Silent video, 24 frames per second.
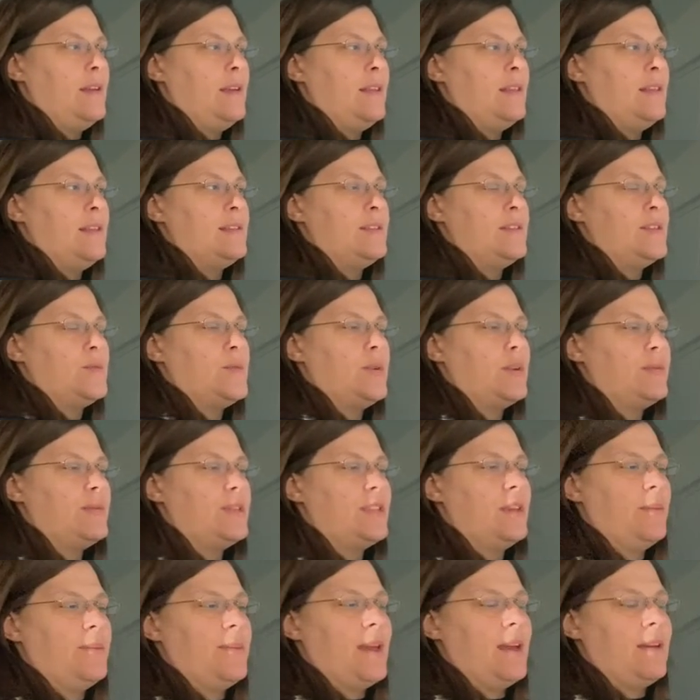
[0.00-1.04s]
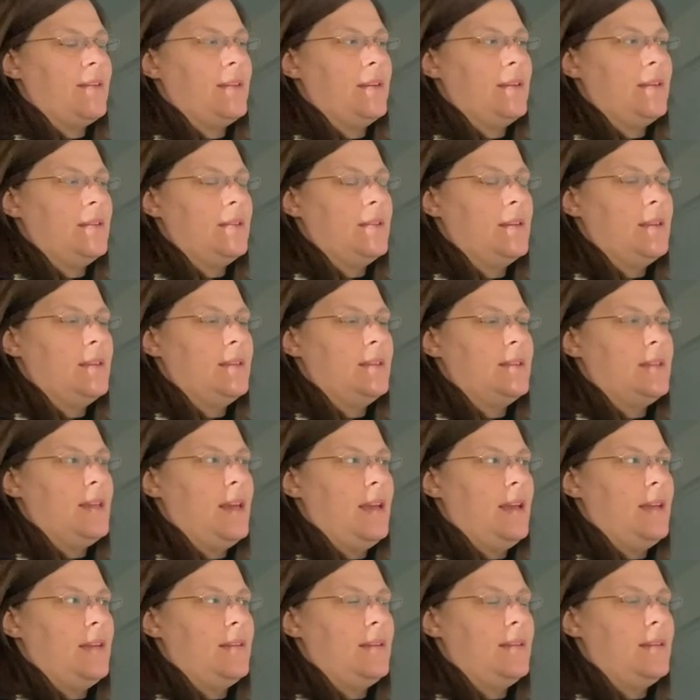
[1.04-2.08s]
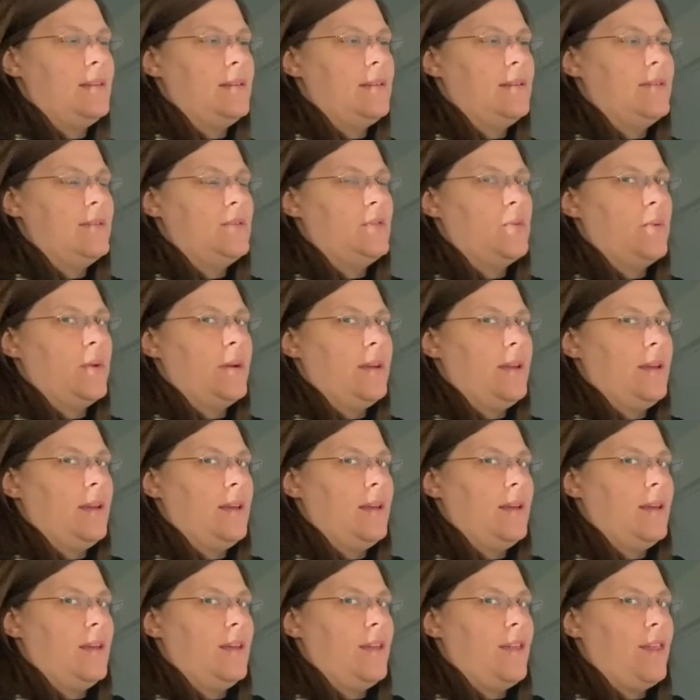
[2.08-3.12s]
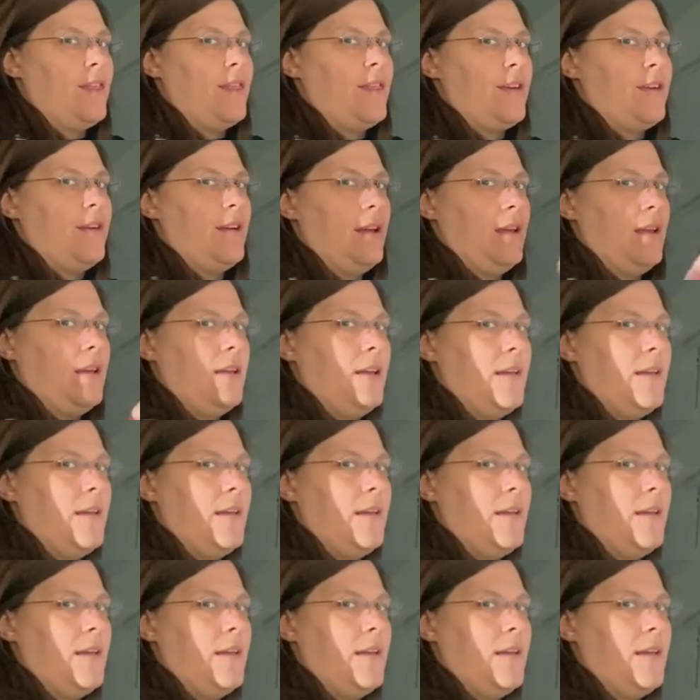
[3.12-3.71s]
This is what I'm skip counting. 10, 20, 30.